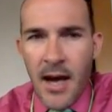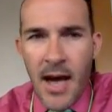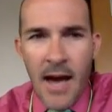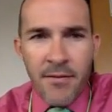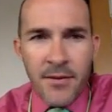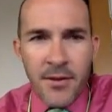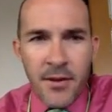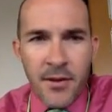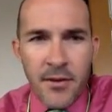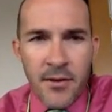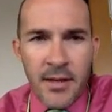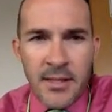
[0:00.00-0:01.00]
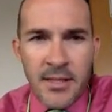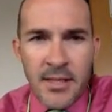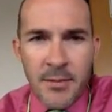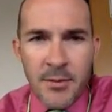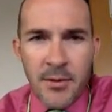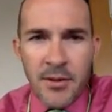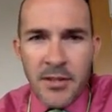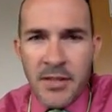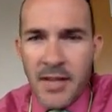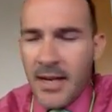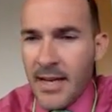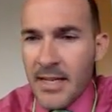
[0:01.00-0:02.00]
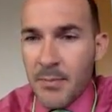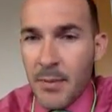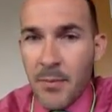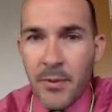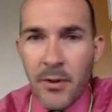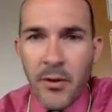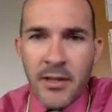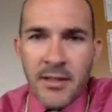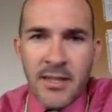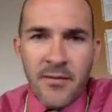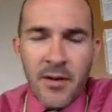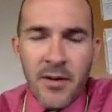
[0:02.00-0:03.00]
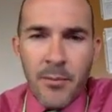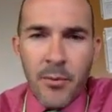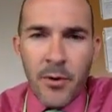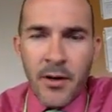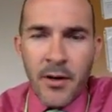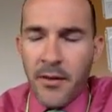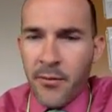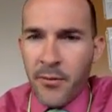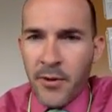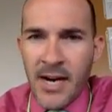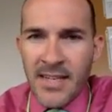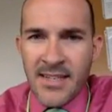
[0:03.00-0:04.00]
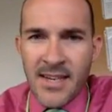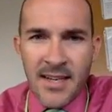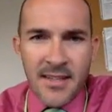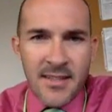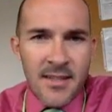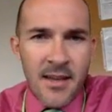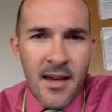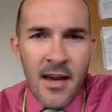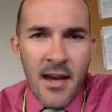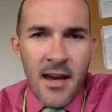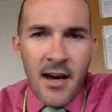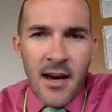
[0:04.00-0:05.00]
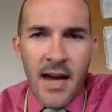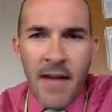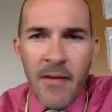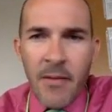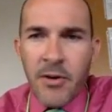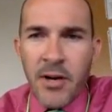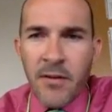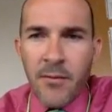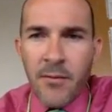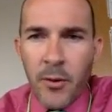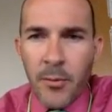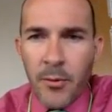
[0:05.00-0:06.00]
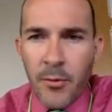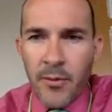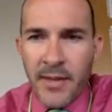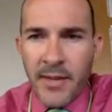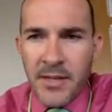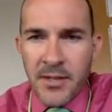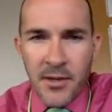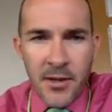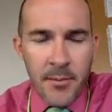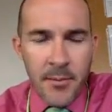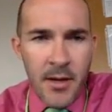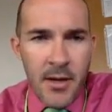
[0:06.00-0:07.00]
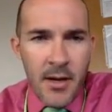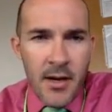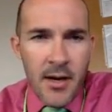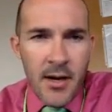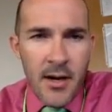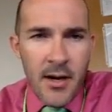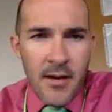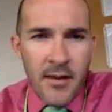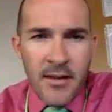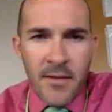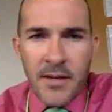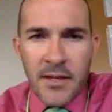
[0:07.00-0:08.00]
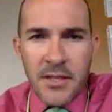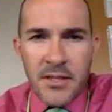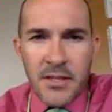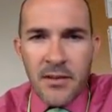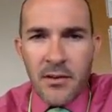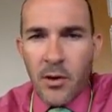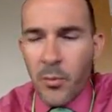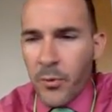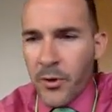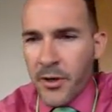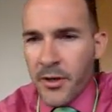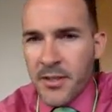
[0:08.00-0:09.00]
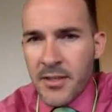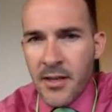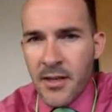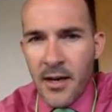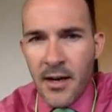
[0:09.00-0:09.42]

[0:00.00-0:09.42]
after the conceptual understanding has been built, because that's very important through context, have them create a foldable with each term. The definitions in their own words